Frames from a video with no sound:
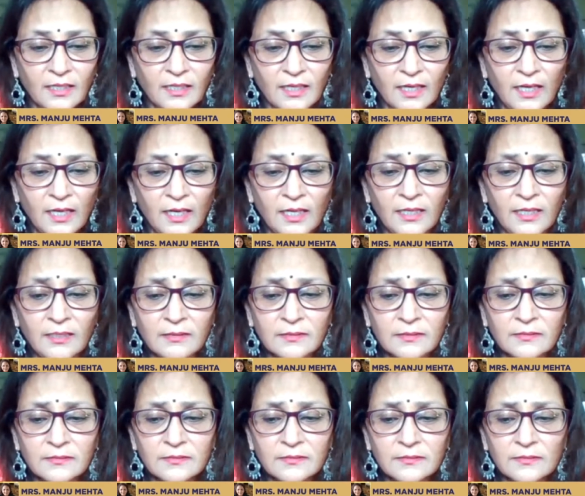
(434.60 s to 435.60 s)
Uh,
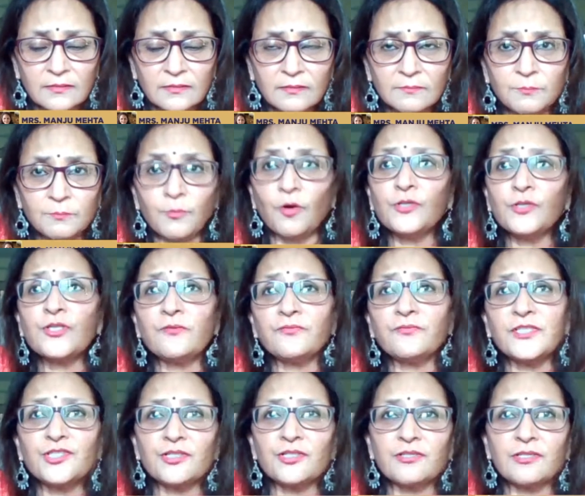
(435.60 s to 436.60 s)
Most of the
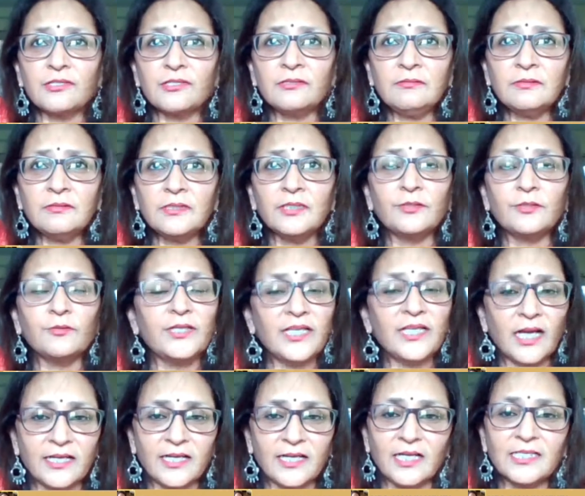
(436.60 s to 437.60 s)
children,
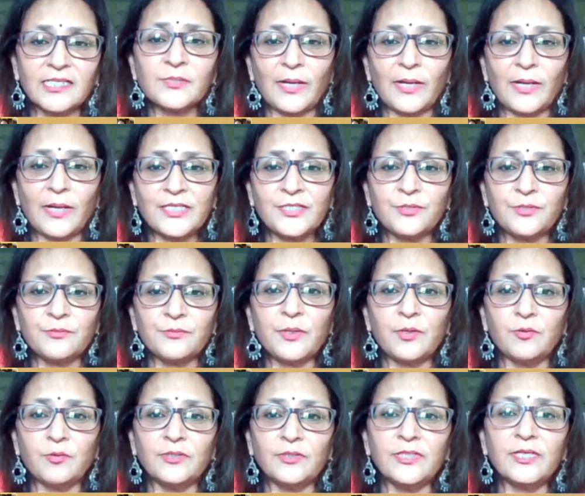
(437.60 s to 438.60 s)
including adults, why should
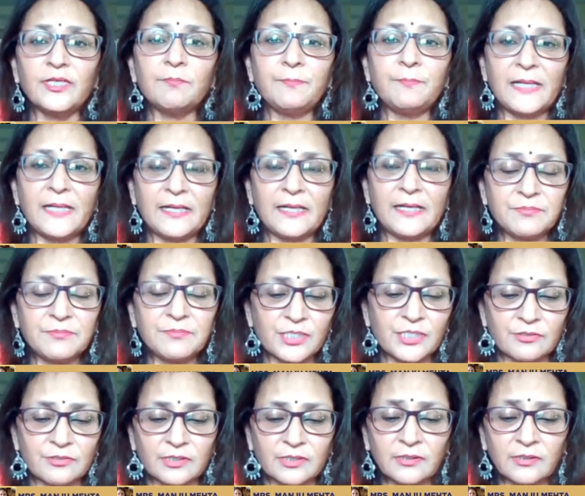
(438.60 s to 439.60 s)
we only blame
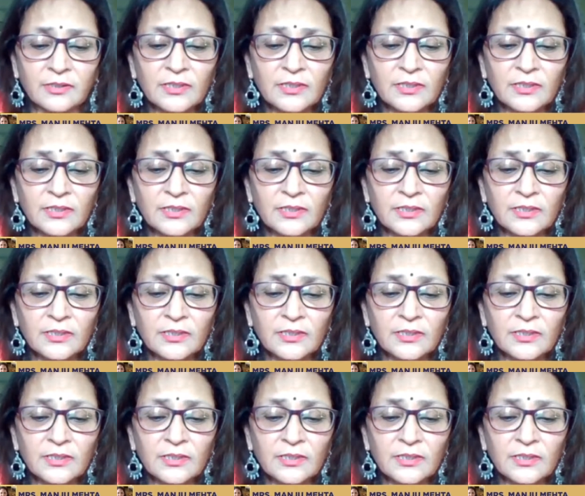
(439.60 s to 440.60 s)
children? These days
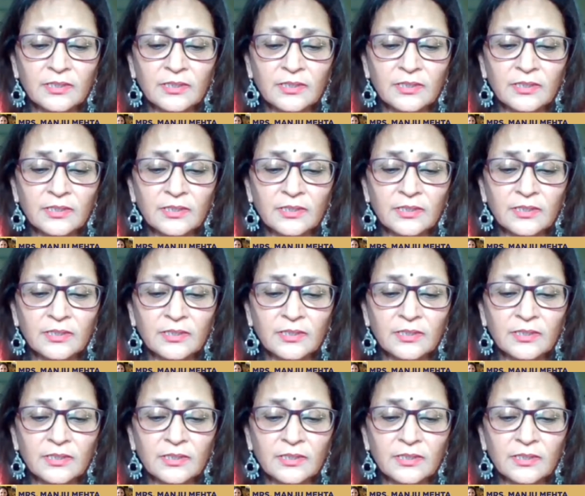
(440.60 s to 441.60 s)
are so used to using
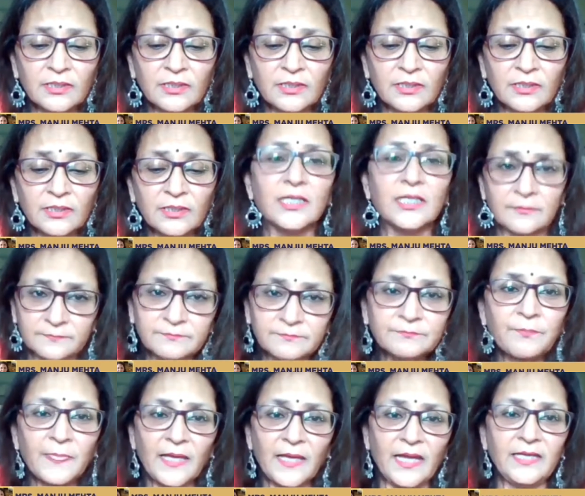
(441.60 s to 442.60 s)
Google.
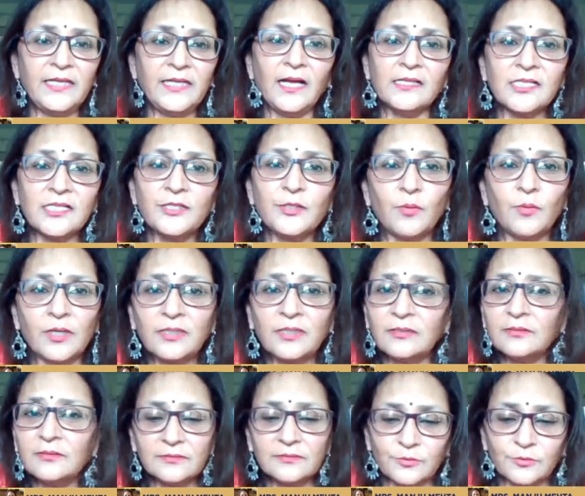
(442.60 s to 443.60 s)
Any answer you want,
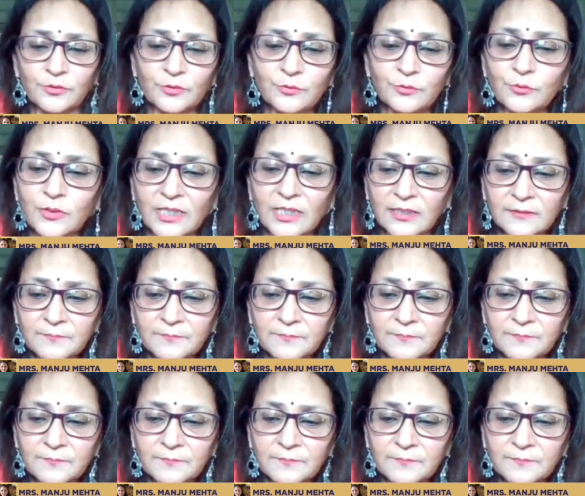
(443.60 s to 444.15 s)
go to Google.